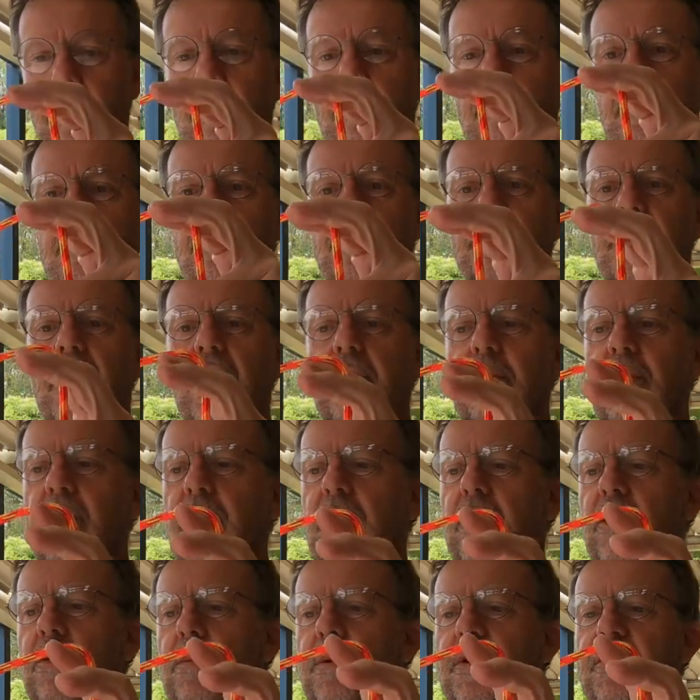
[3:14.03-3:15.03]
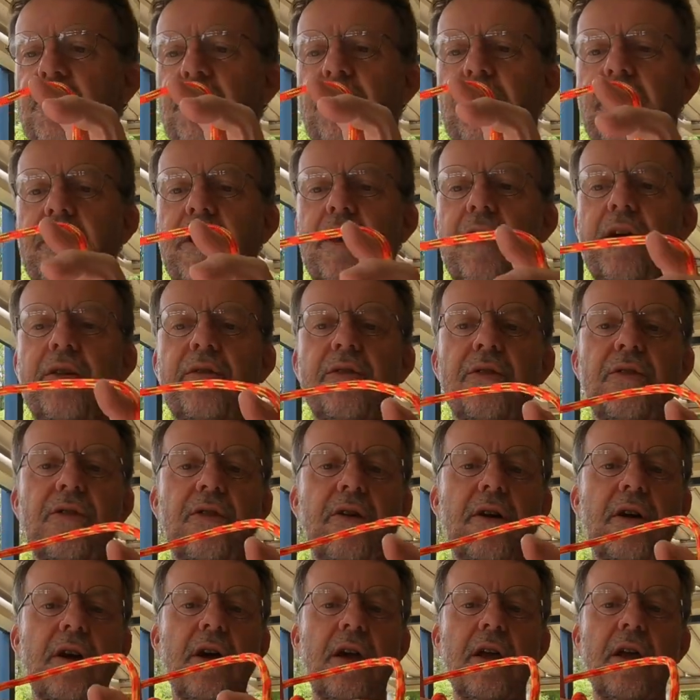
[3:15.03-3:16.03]
This can be a little bit trickier to
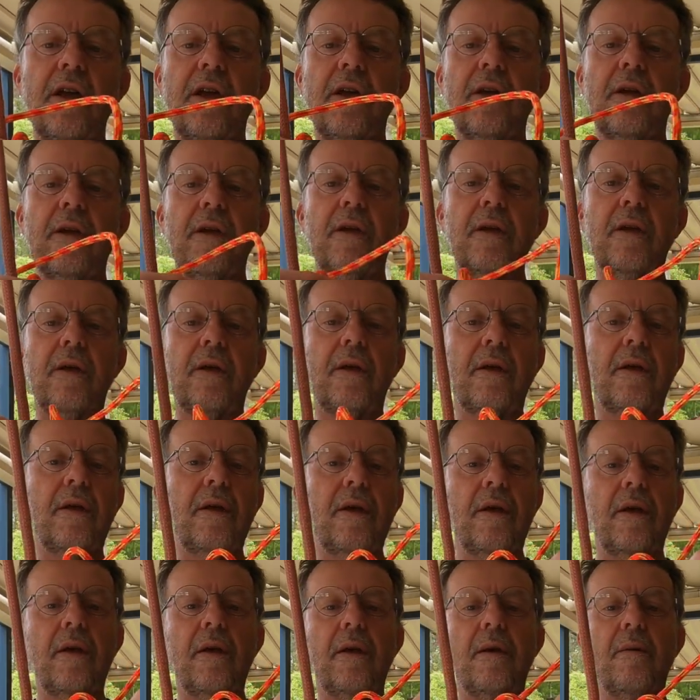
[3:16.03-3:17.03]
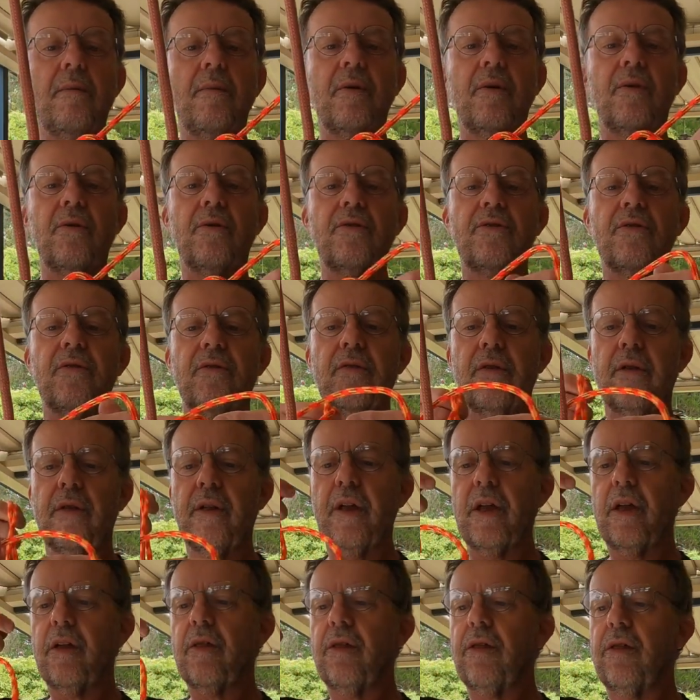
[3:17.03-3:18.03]
tie because of the
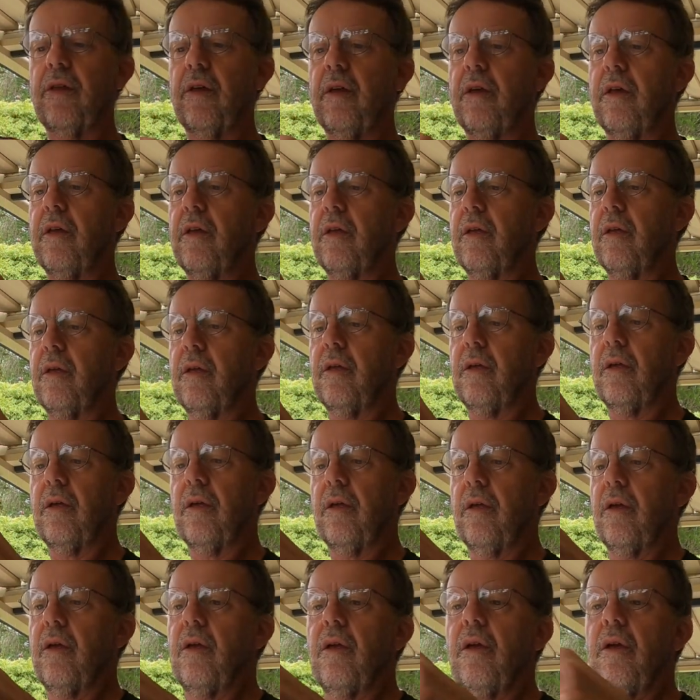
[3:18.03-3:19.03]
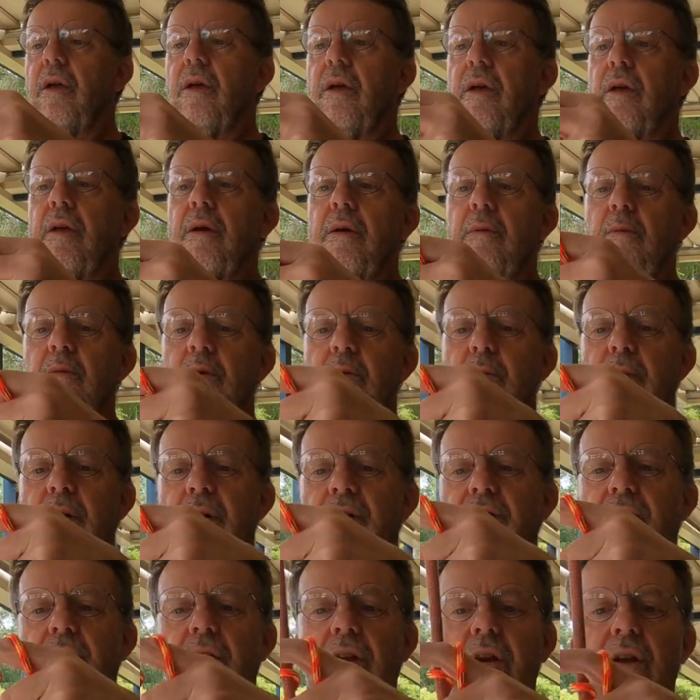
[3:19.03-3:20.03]
length, but
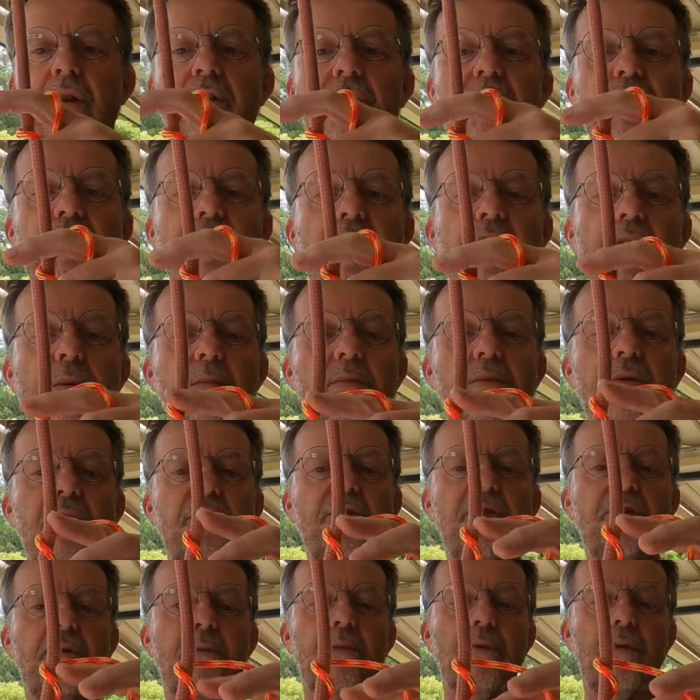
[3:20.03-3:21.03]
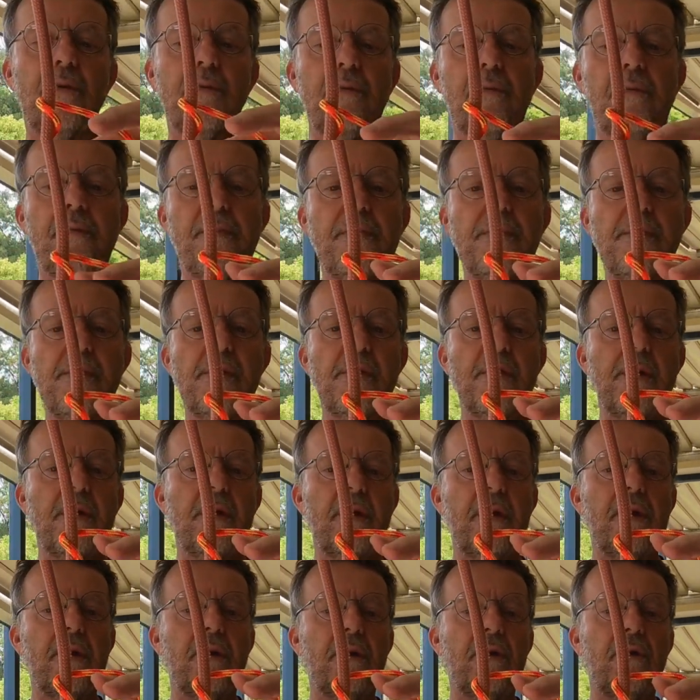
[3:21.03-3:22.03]
basically the same principle.
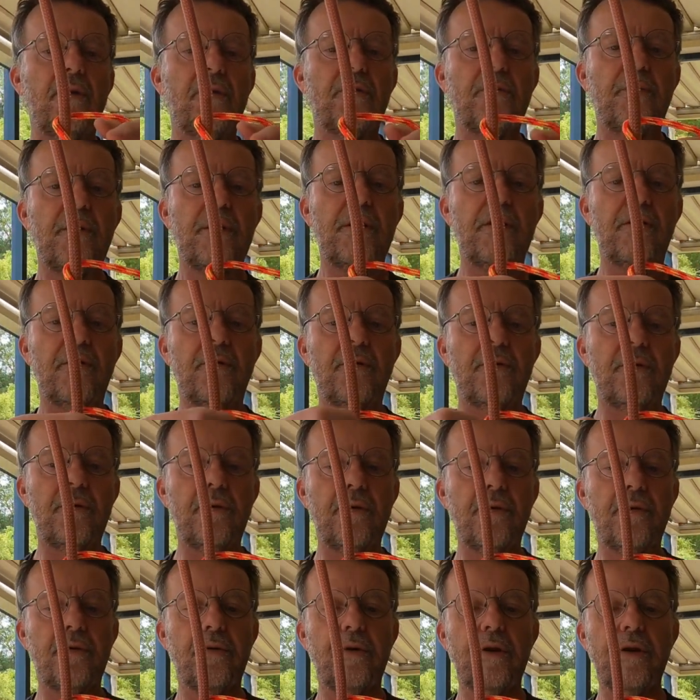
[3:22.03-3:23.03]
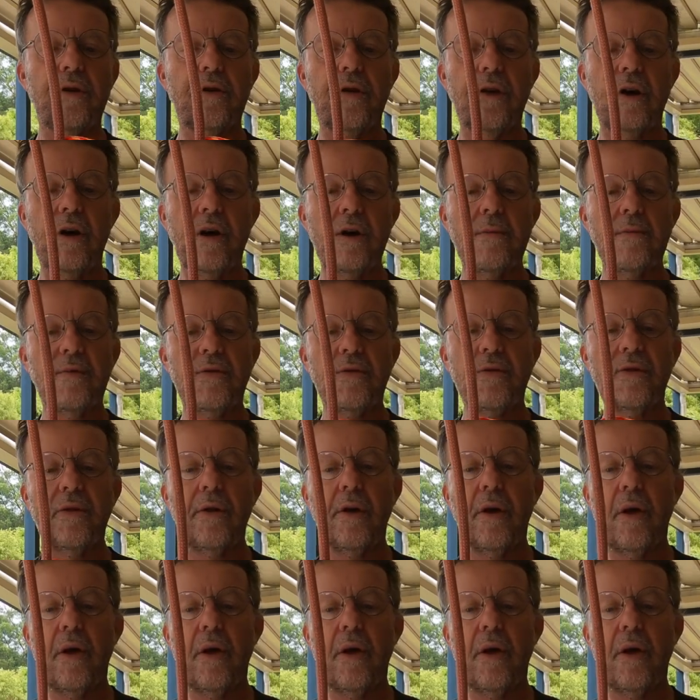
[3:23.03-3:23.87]
You thread it through 3 times.